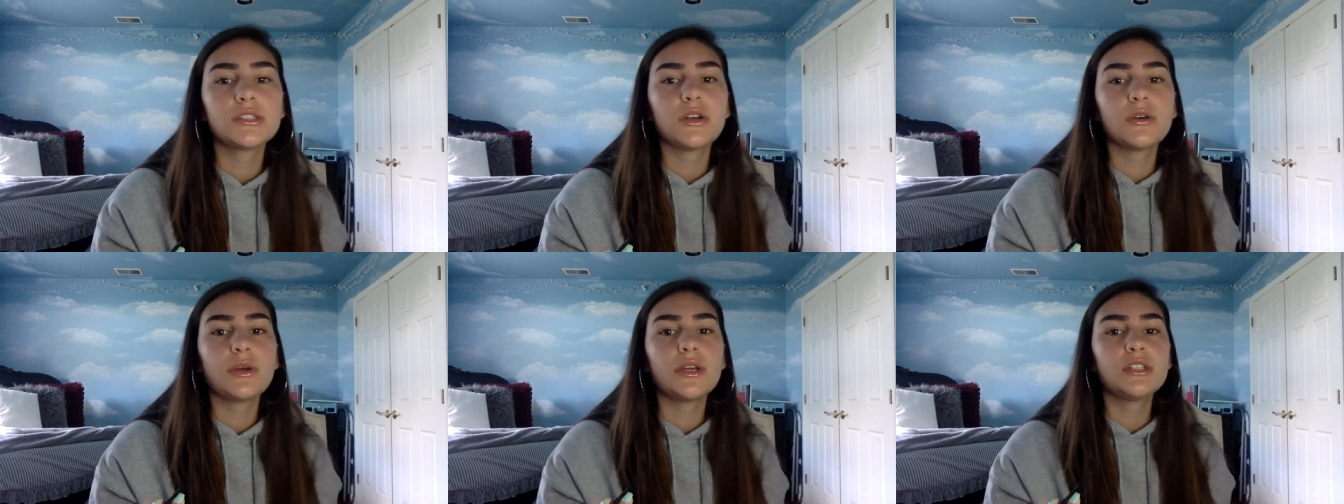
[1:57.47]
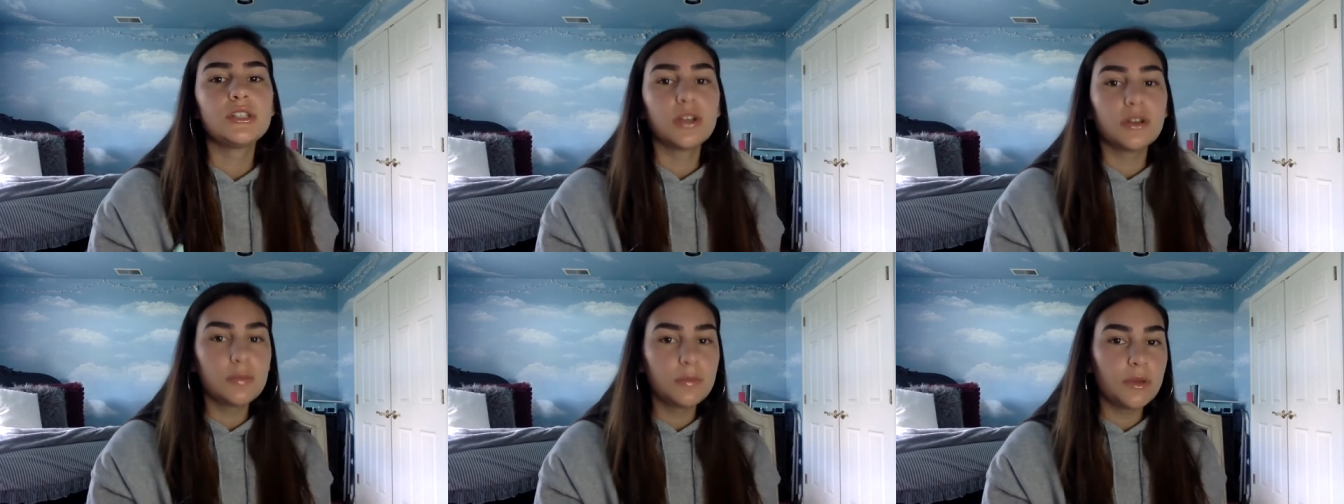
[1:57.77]
So
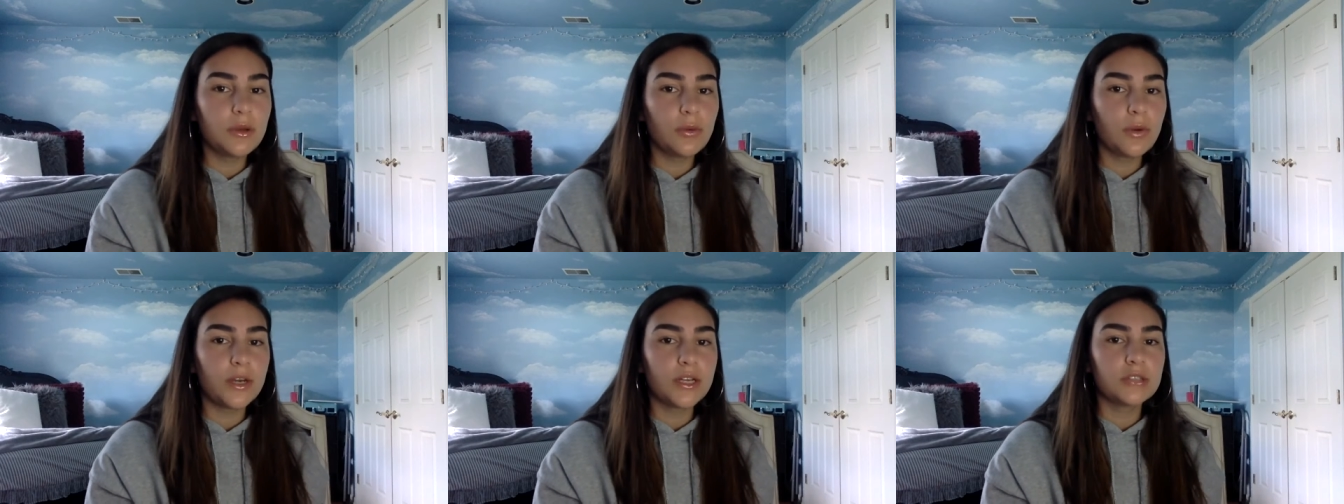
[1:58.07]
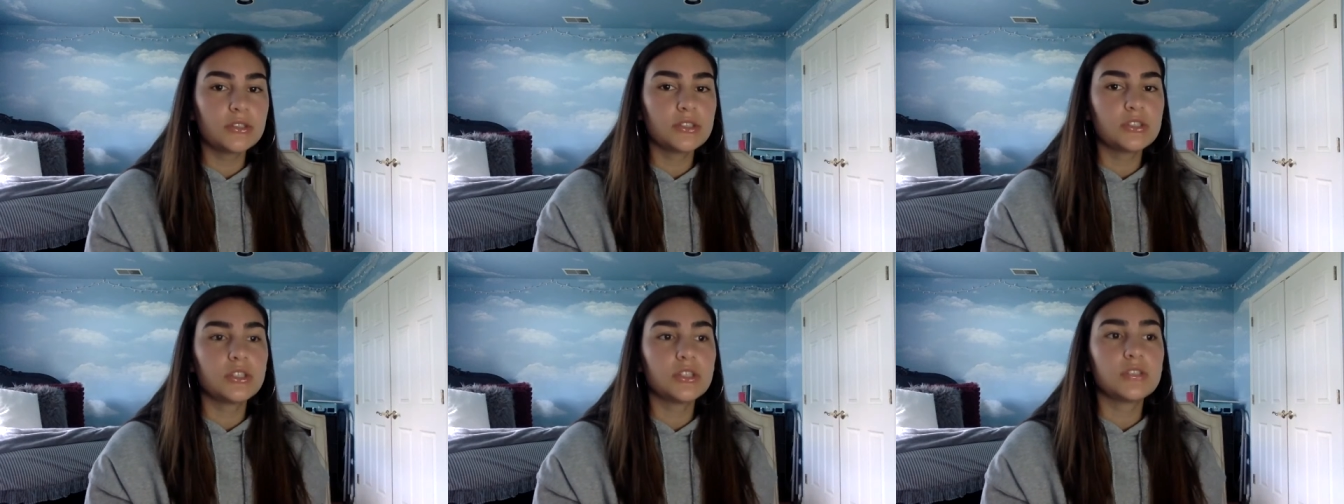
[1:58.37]
it took me a
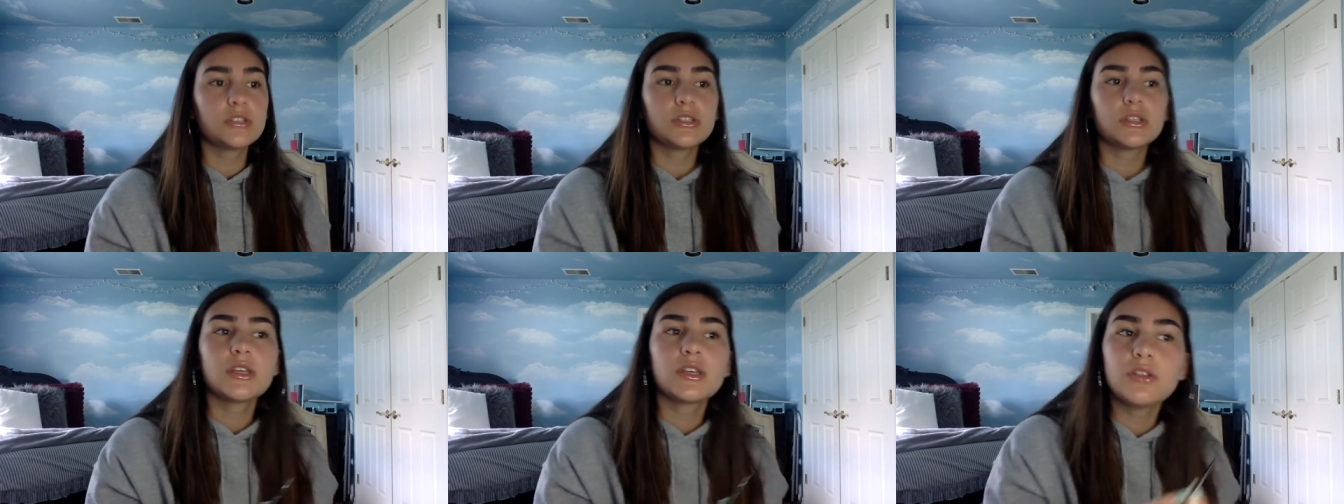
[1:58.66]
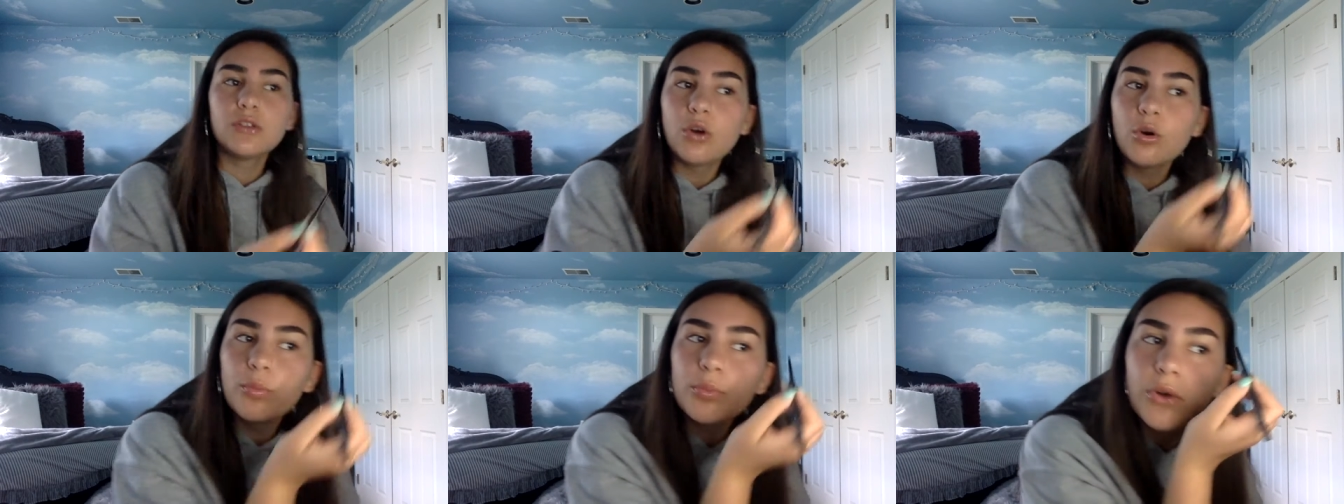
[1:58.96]
while to start to like
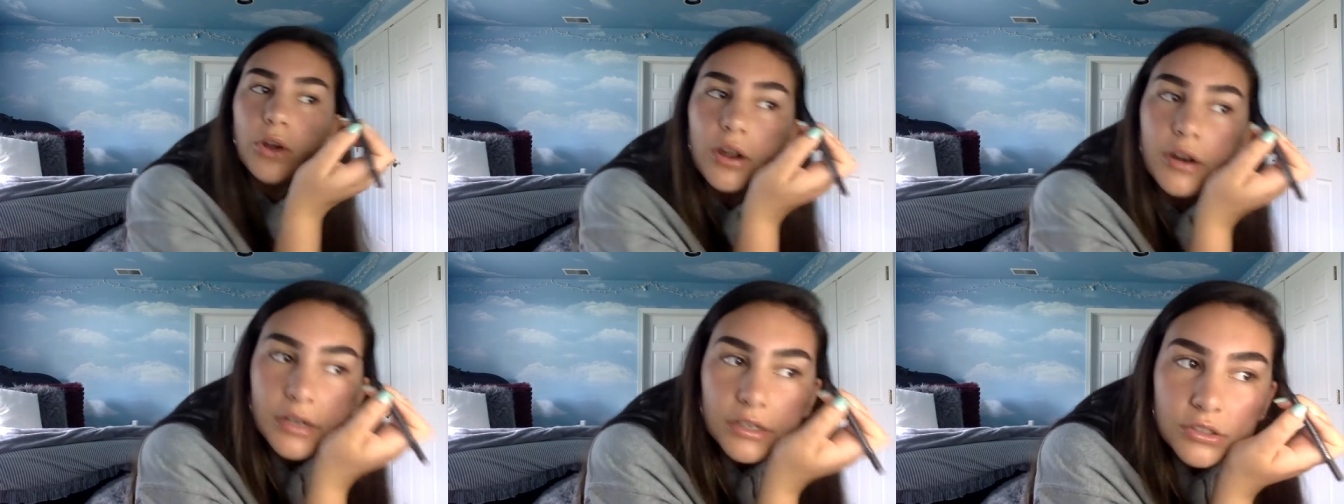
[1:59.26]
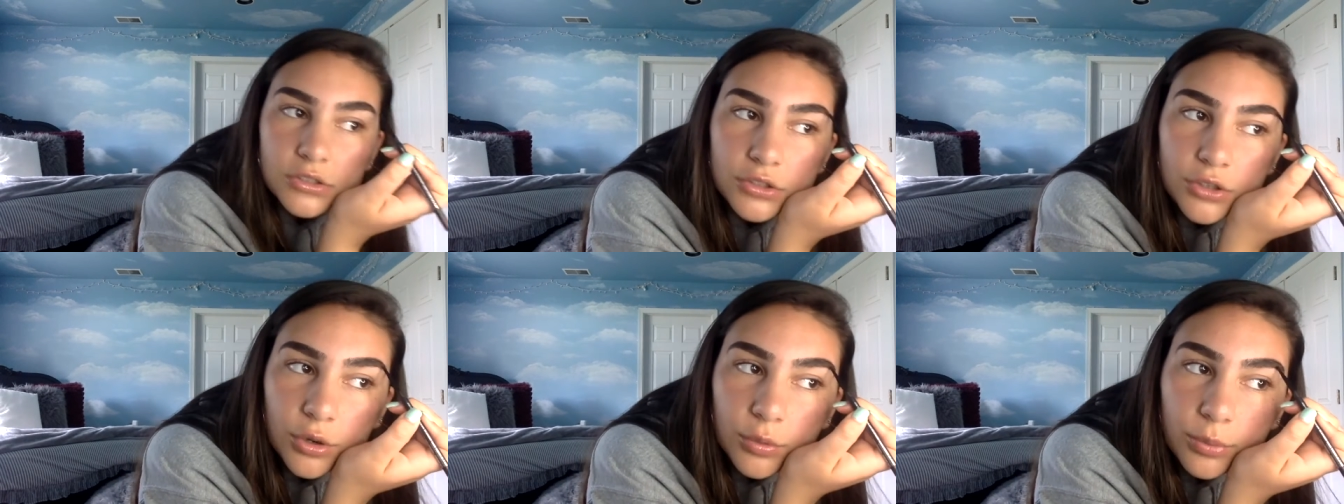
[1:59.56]
know
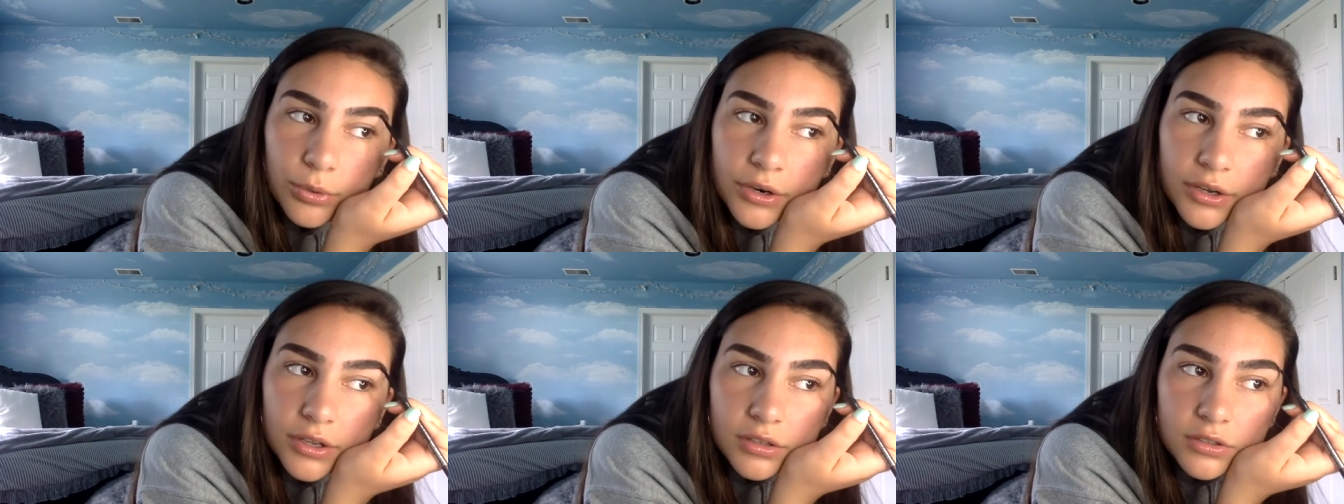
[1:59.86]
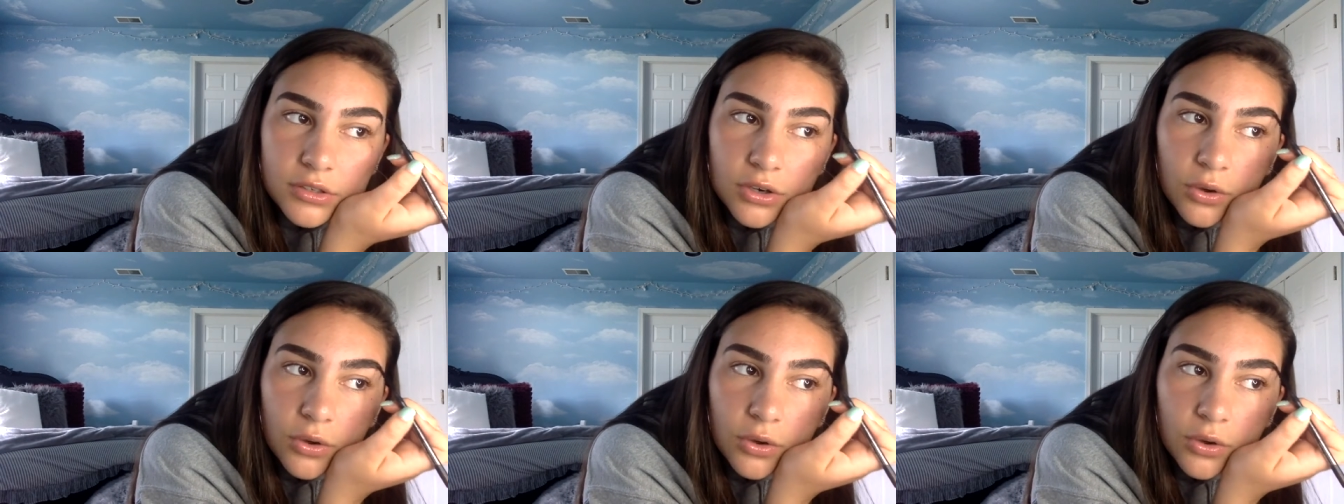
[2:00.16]
products, know brands,